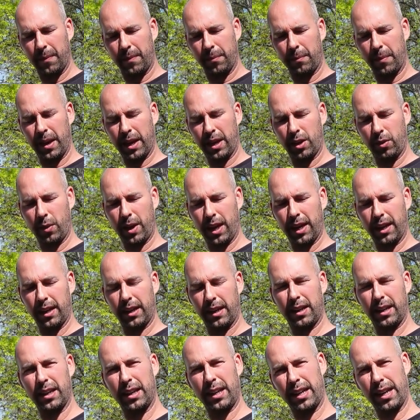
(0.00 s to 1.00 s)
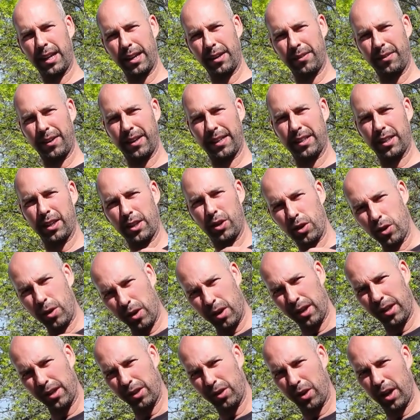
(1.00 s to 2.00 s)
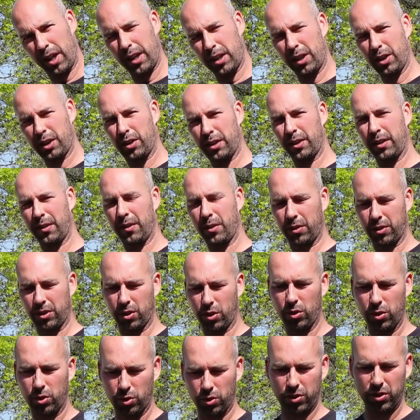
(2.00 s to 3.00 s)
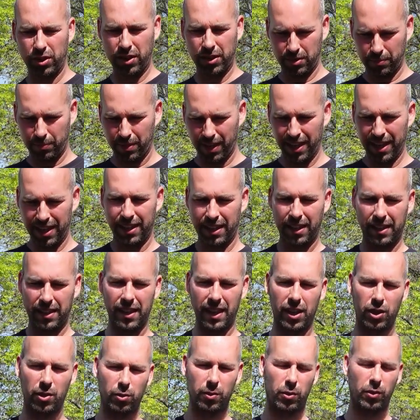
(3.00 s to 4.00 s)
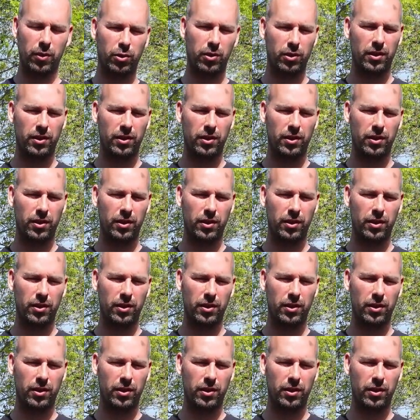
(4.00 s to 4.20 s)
By the way, if it's a new construction, so you're just planning it now,